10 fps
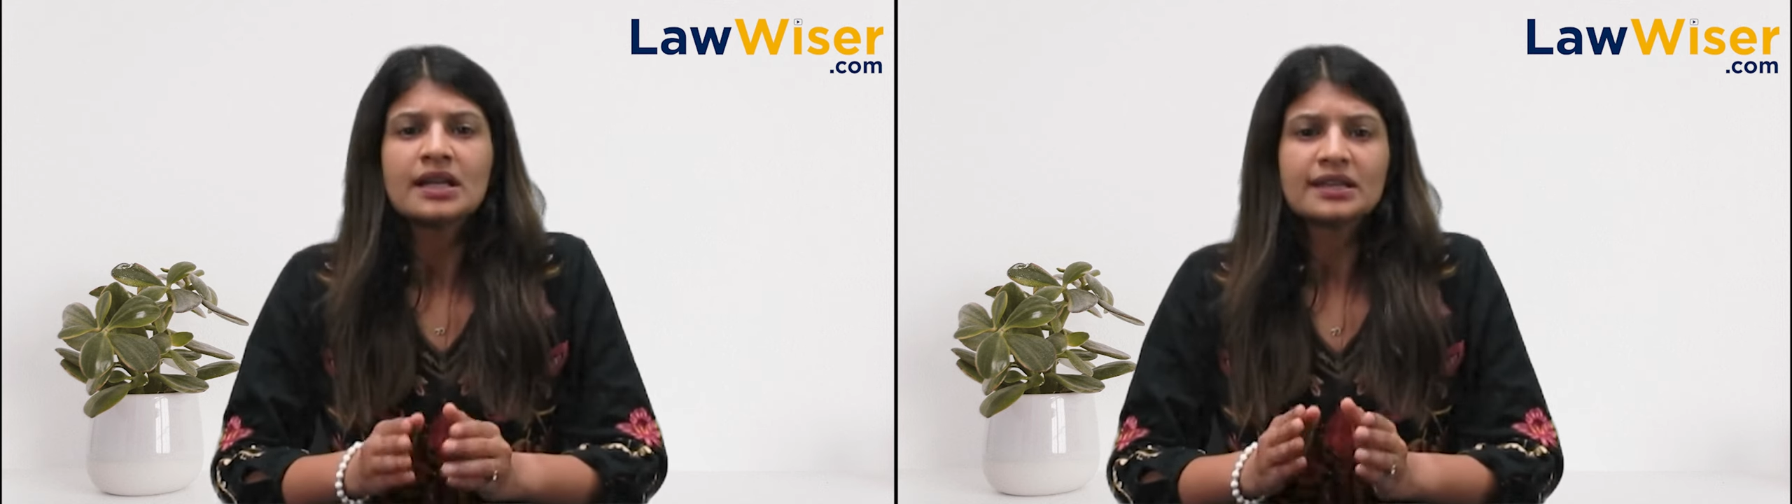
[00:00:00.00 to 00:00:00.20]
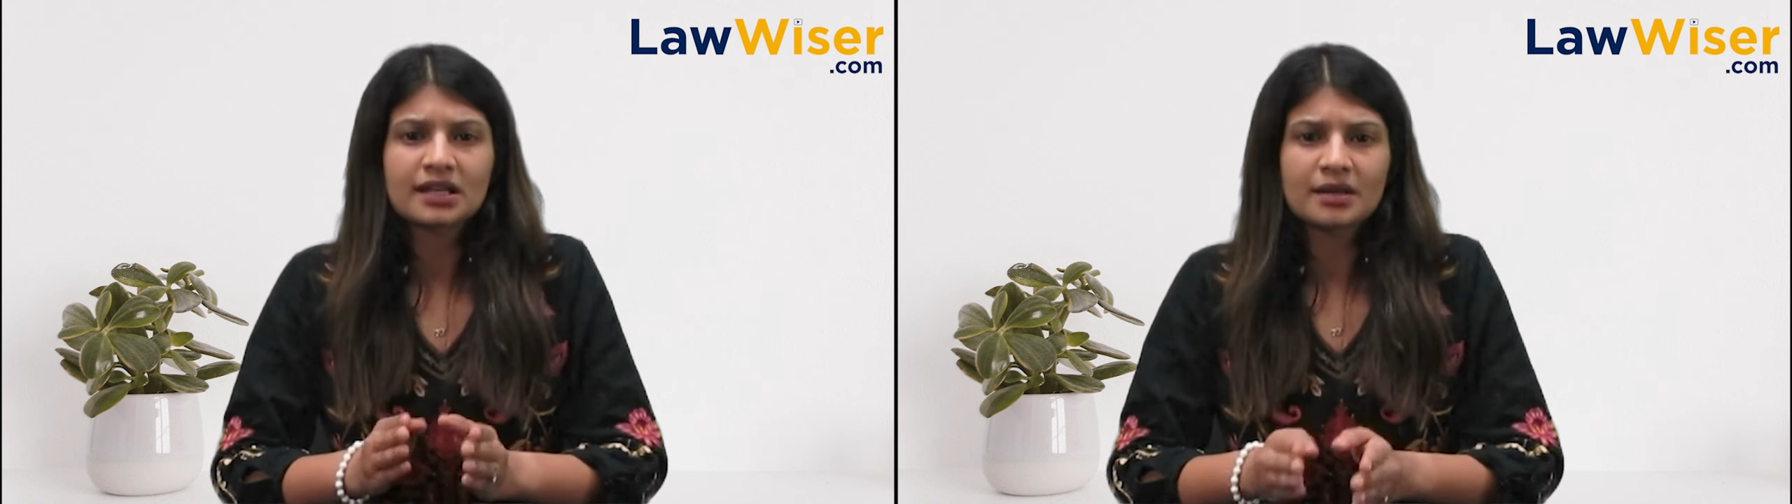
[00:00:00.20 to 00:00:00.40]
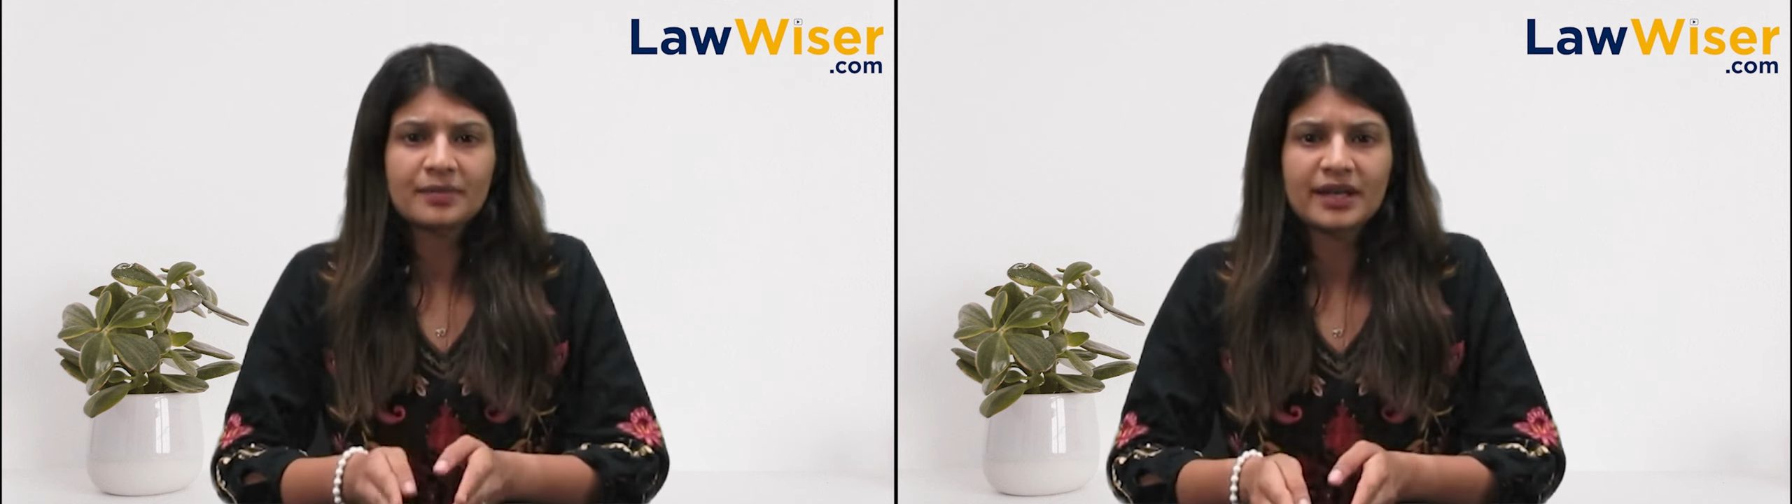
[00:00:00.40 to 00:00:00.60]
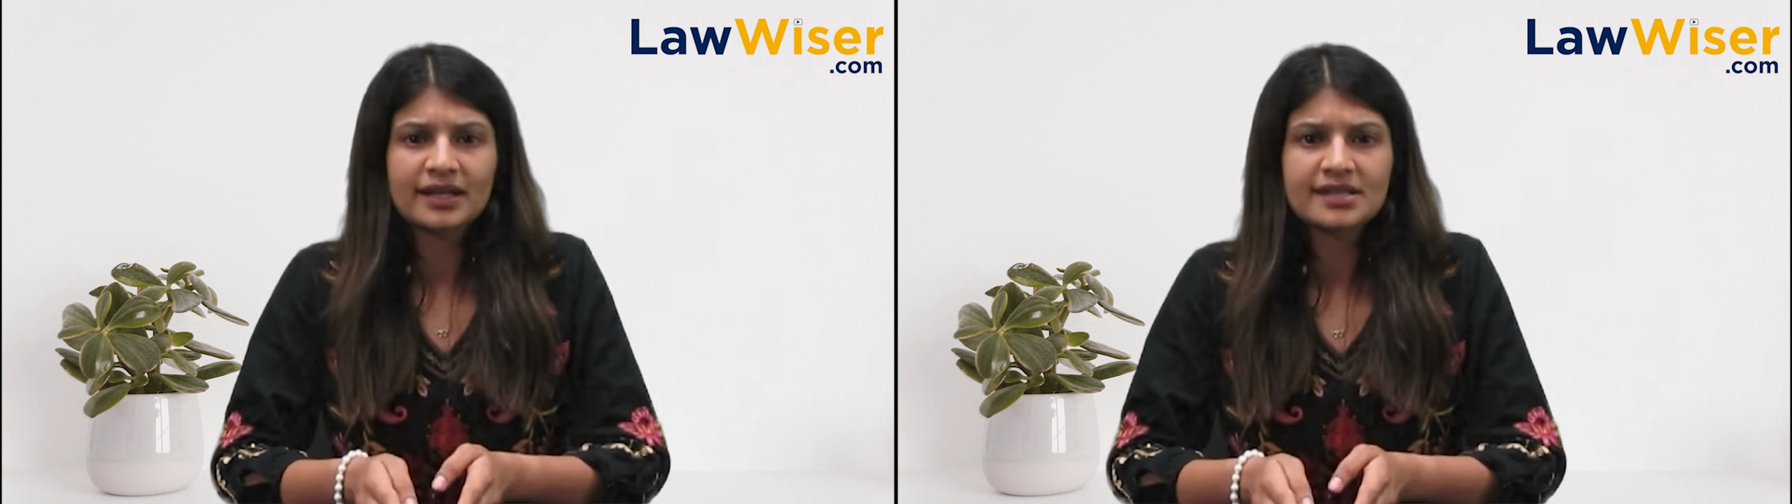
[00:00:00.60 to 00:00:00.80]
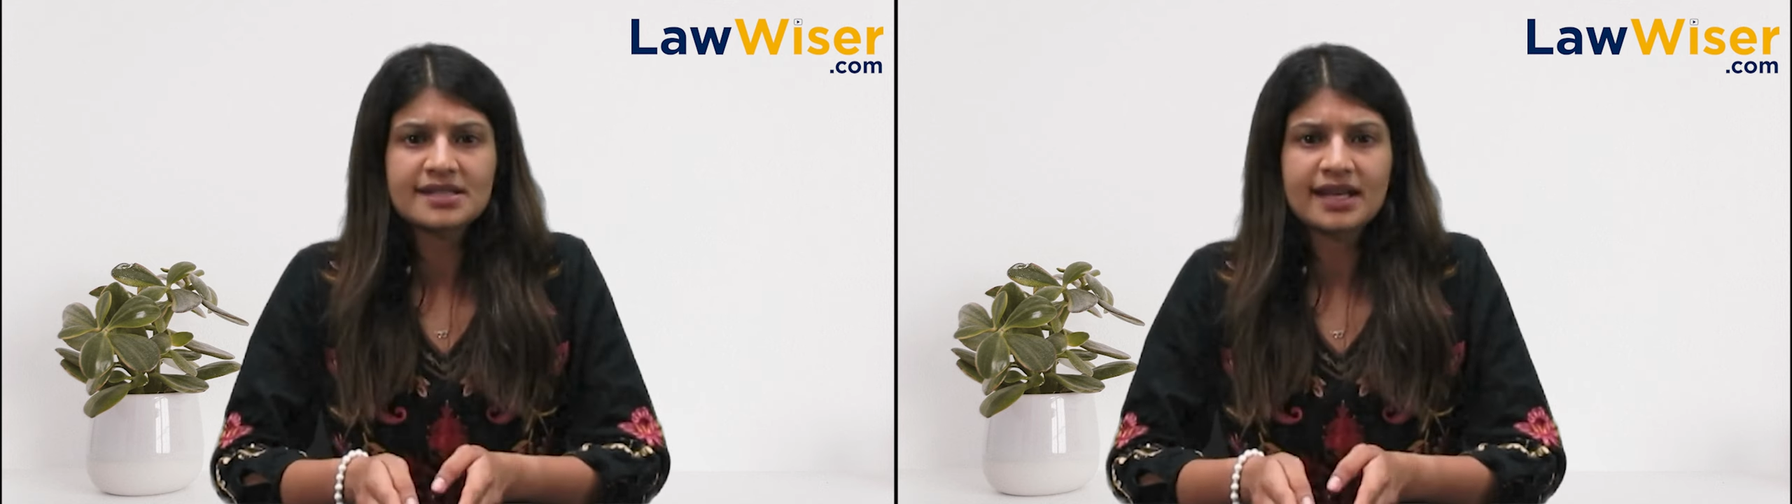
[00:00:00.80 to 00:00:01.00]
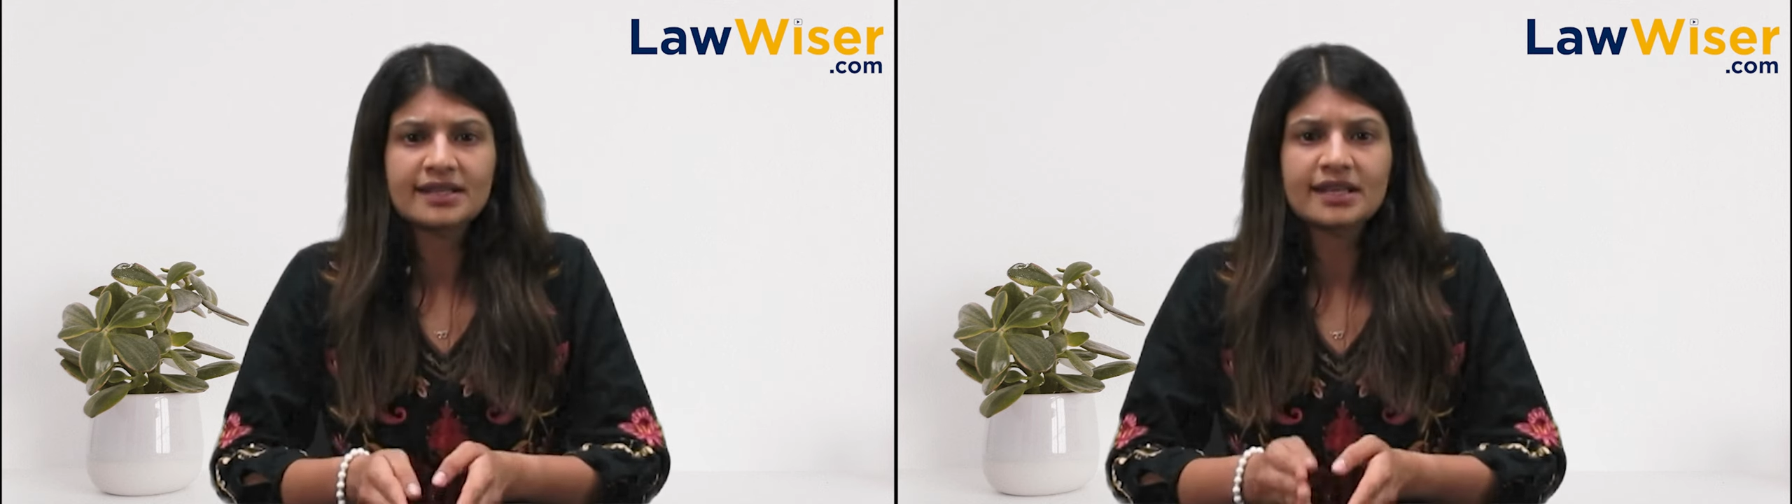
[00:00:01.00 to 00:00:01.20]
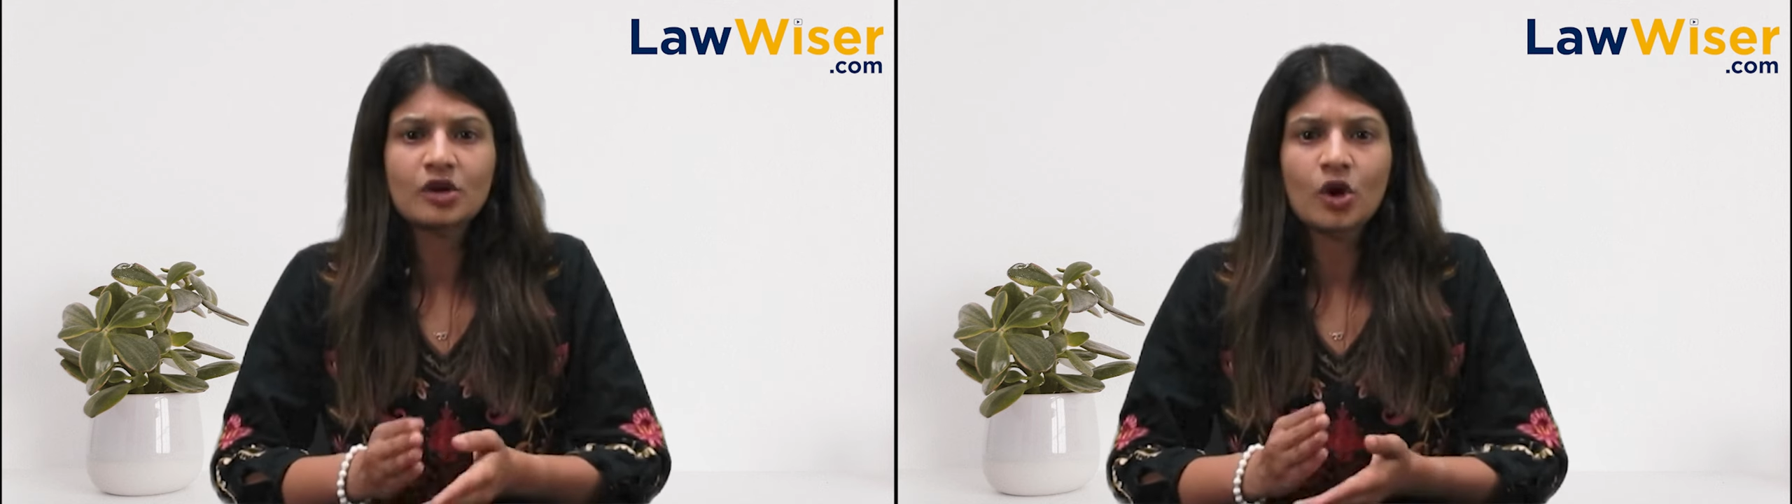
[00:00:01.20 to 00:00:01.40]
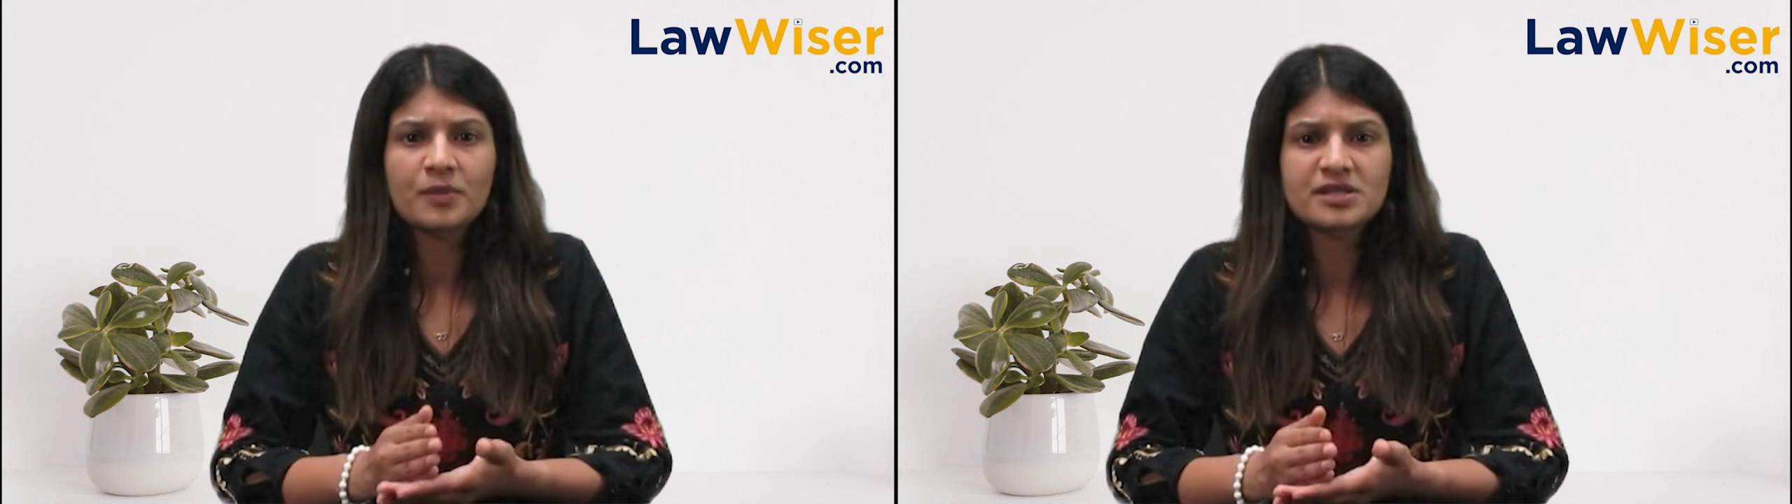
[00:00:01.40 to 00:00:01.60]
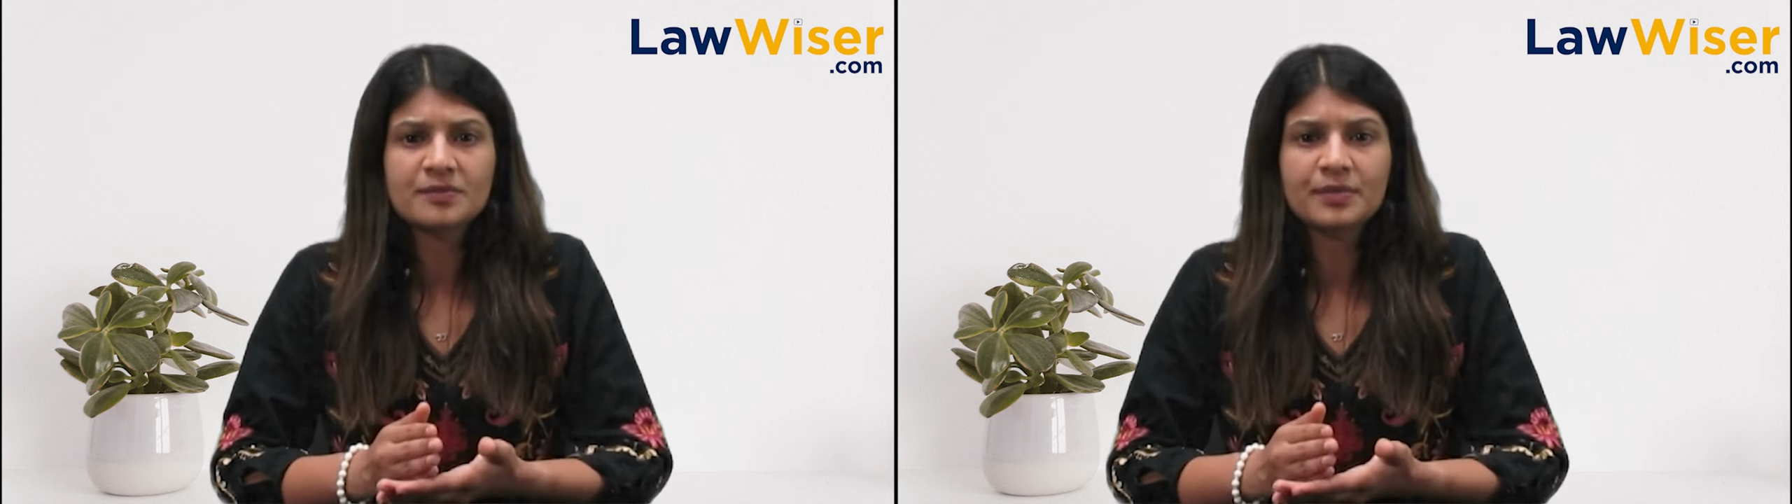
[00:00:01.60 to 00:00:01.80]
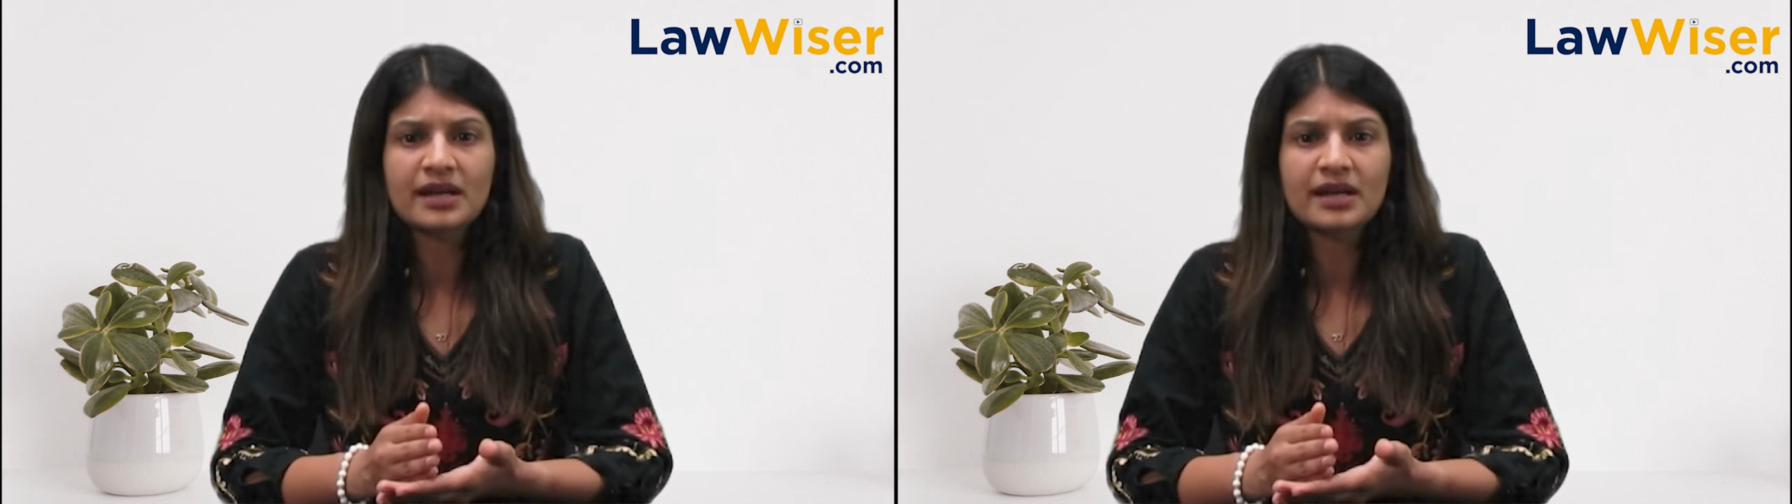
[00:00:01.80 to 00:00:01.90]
The complainant said that the opposite